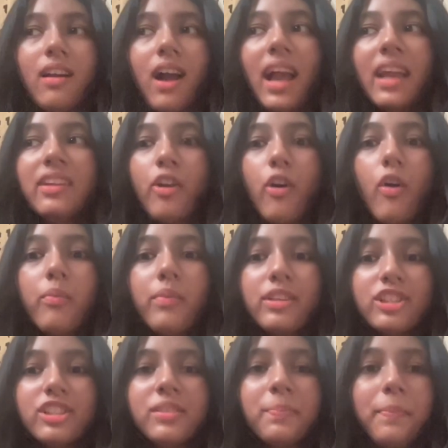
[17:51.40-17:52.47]
I know,
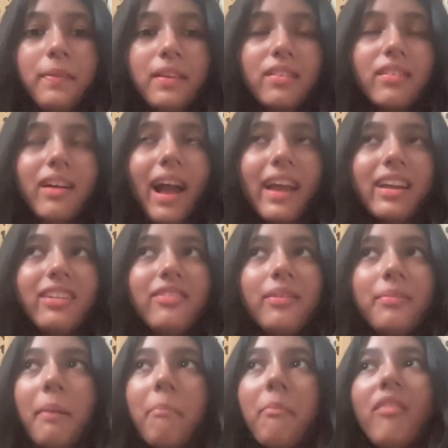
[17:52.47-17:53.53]
I
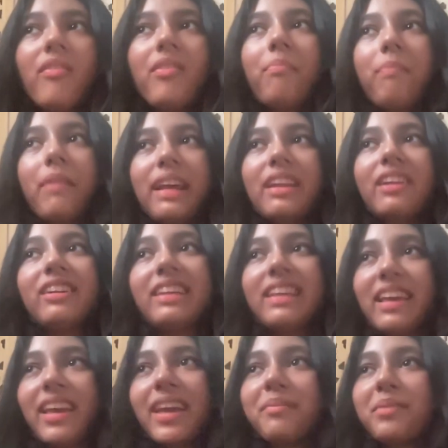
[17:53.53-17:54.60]
remember we played a
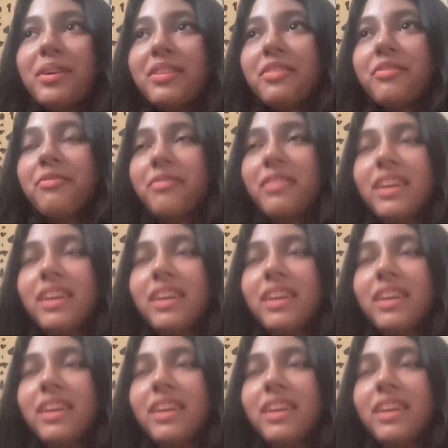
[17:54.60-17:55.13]
game on the